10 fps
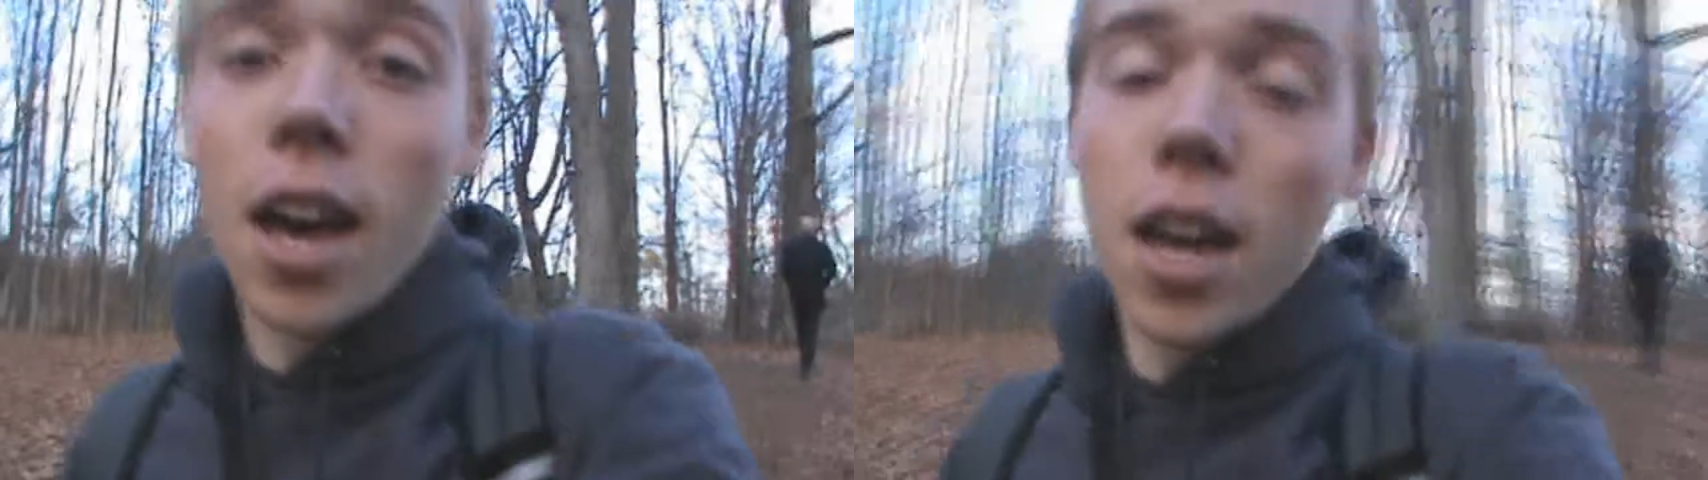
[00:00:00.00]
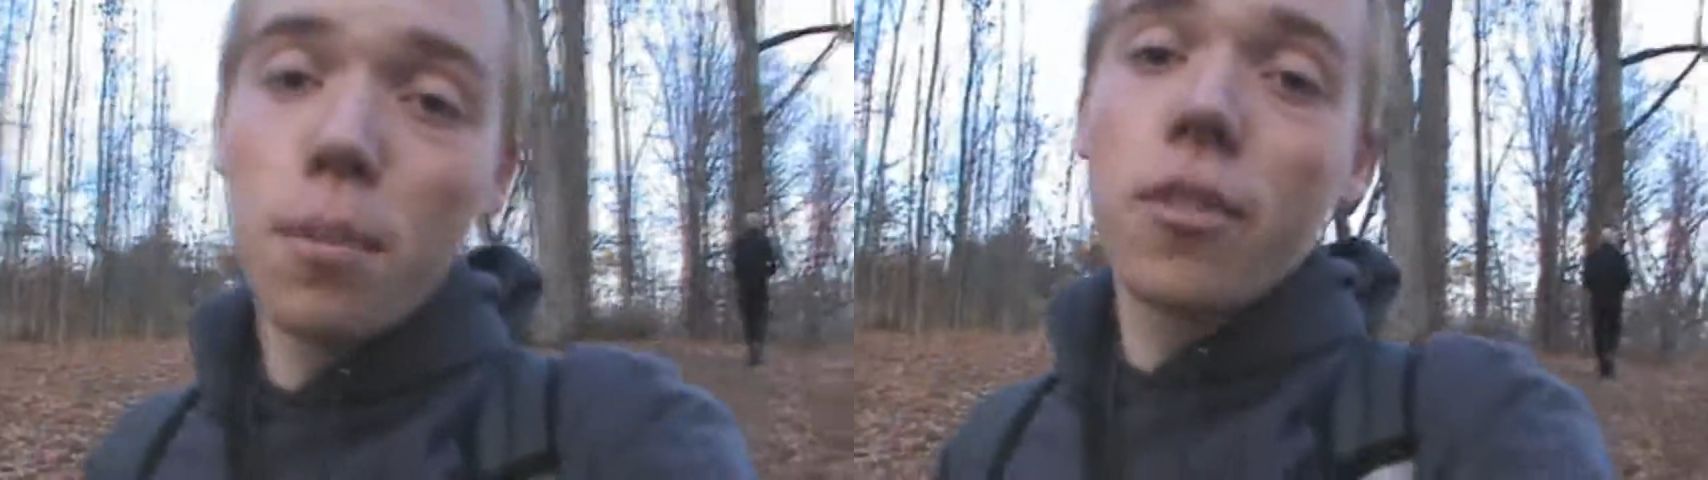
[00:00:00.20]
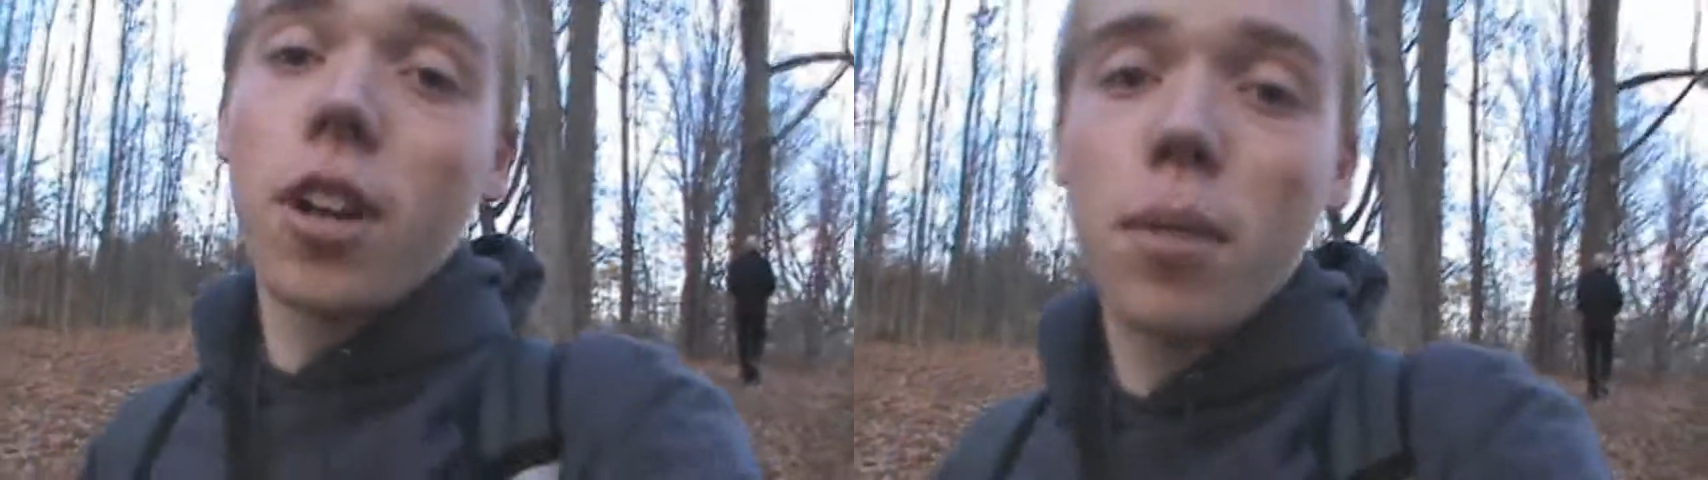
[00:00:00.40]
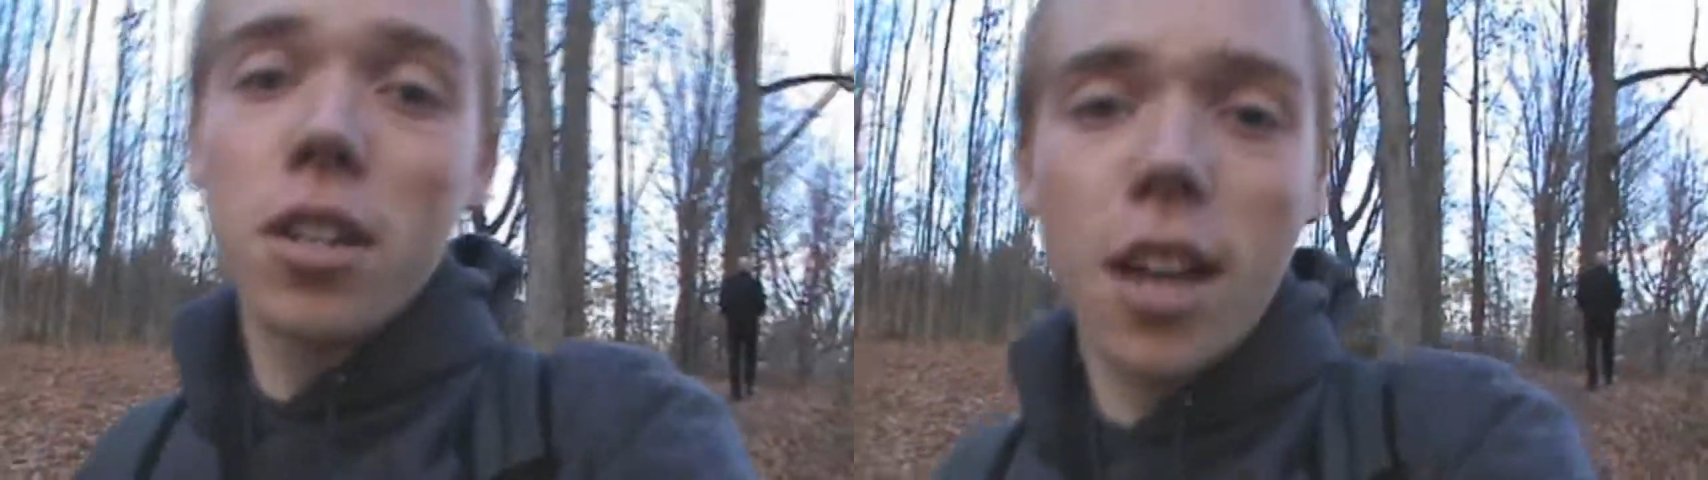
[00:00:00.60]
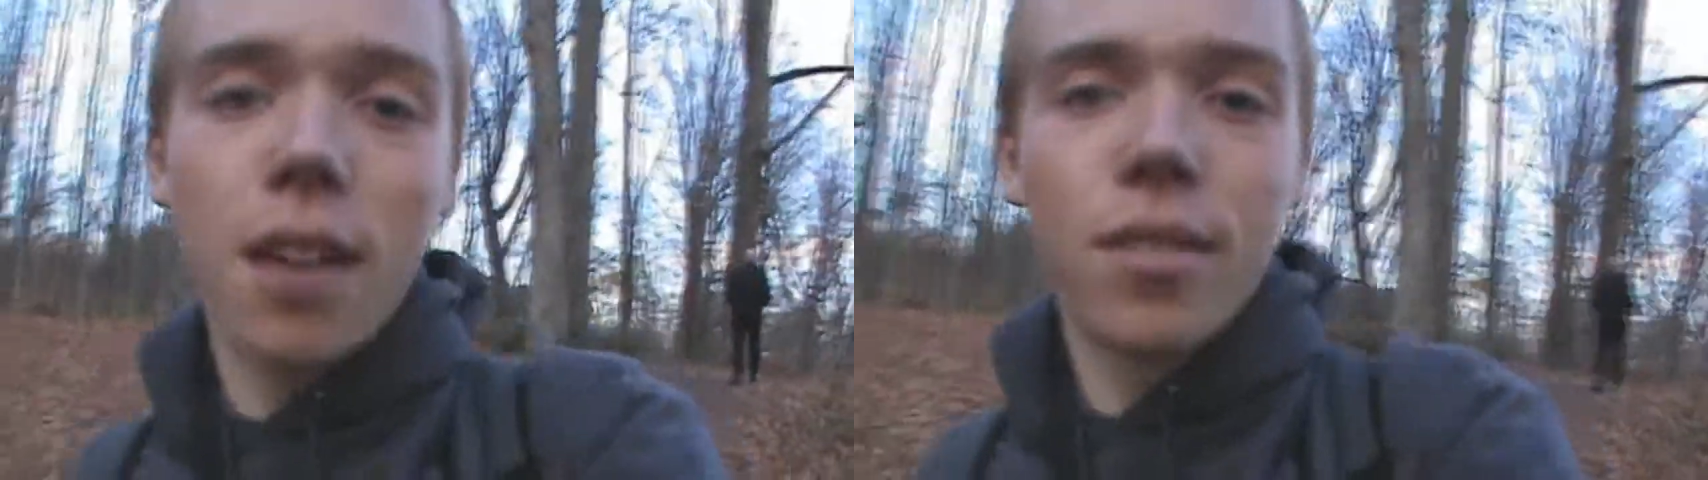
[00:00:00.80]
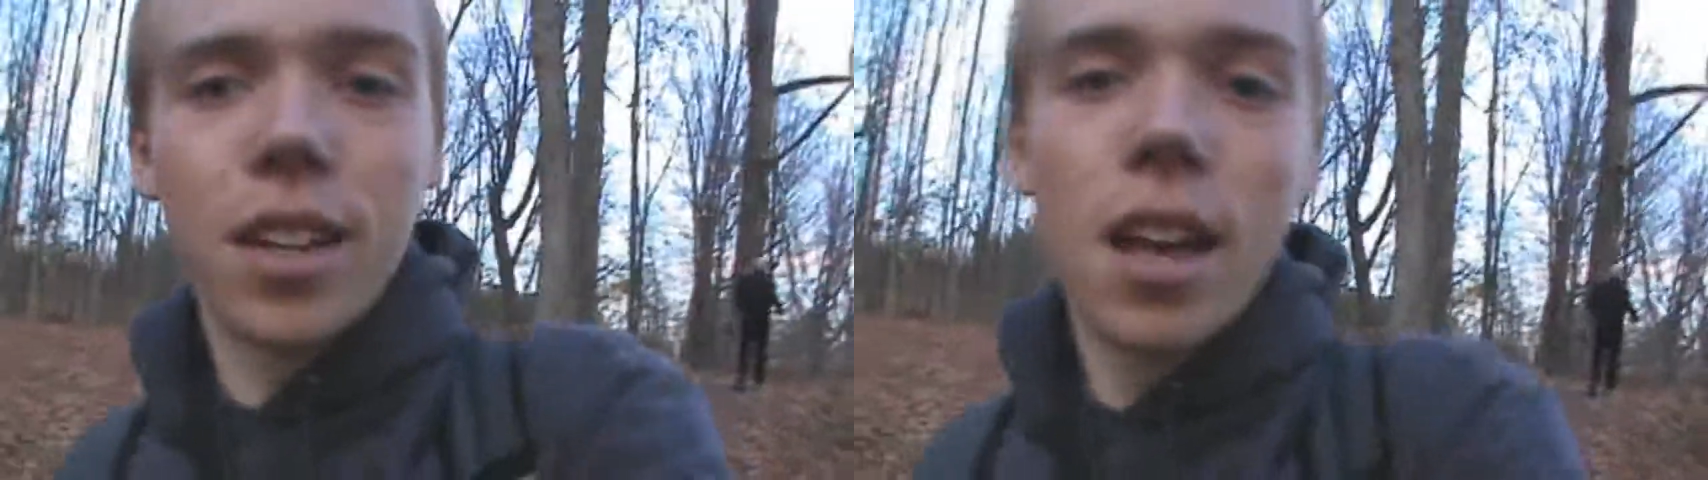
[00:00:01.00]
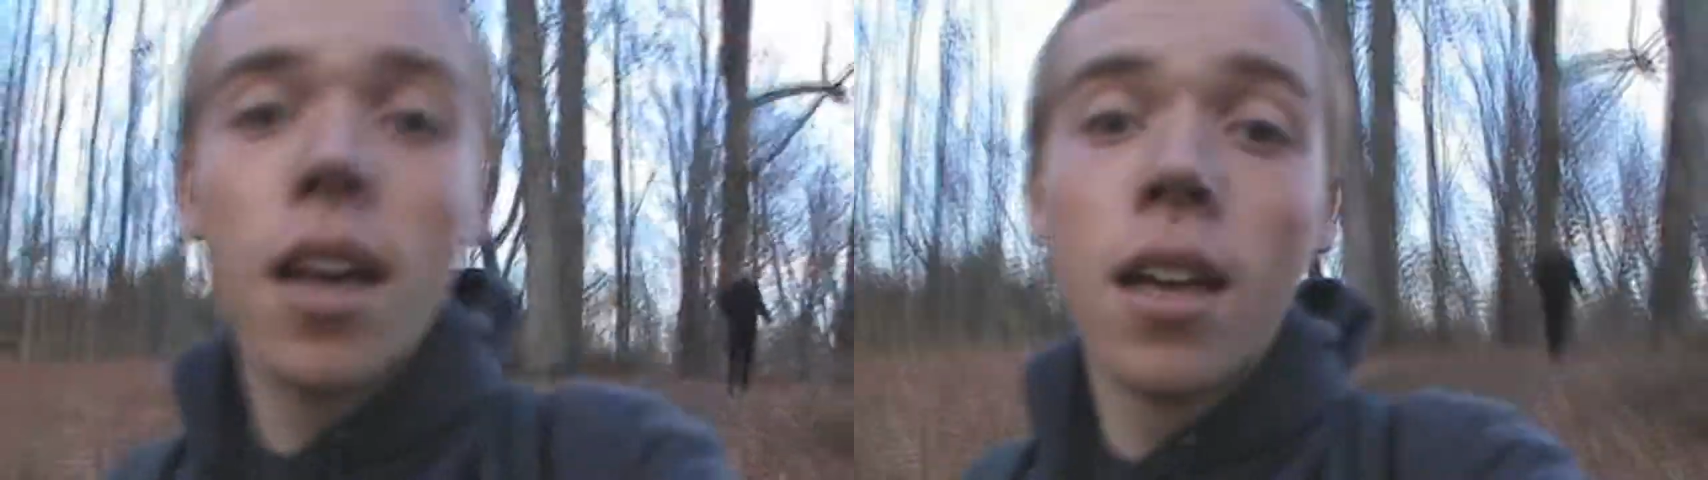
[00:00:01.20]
I am very much having